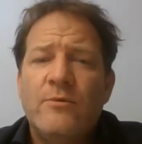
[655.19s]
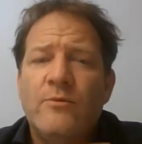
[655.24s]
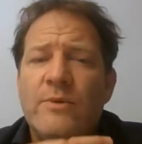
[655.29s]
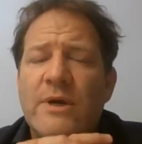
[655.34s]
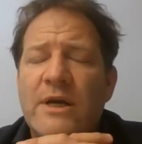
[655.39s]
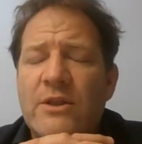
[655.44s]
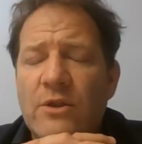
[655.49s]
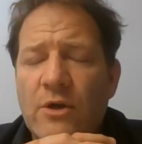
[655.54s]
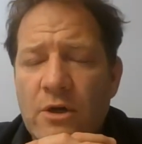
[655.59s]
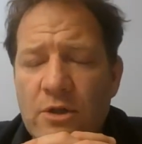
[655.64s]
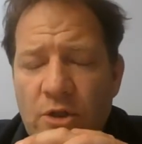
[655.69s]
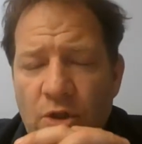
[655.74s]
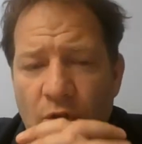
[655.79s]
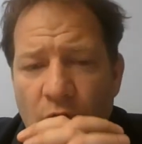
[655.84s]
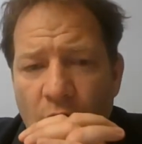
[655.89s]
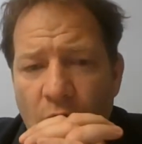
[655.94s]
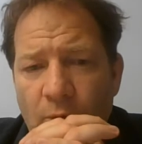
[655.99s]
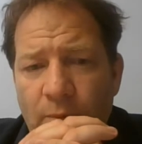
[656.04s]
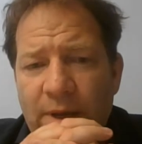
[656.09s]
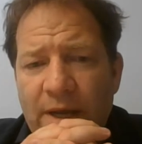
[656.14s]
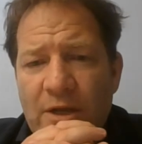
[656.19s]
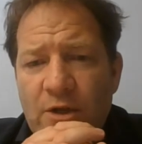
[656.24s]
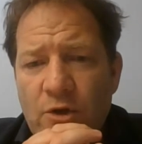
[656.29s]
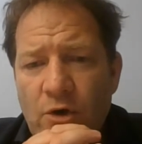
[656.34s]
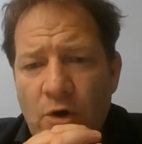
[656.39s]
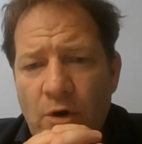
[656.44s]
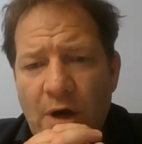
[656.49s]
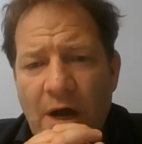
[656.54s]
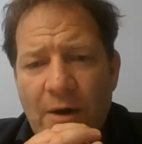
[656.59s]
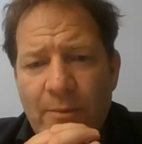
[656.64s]
We are not Norway,
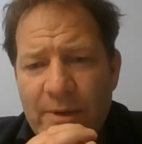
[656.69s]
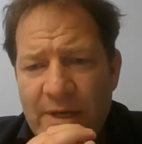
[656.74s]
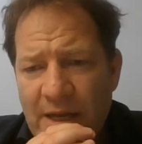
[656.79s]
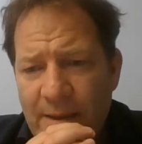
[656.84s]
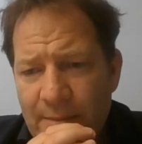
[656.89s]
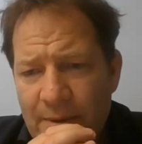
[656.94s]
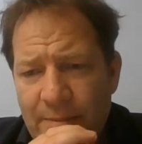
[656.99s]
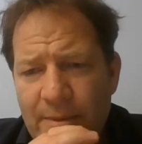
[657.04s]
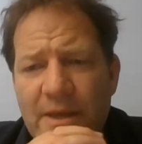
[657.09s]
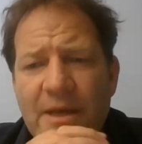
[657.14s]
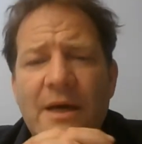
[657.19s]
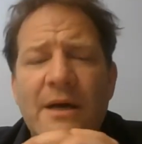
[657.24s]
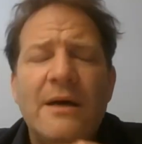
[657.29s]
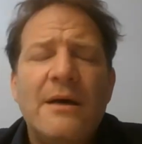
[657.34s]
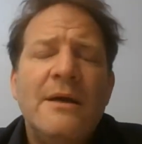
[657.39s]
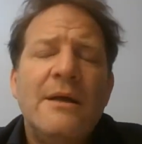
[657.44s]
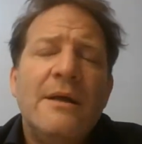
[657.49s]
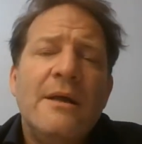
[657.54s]
nor are we Namibia.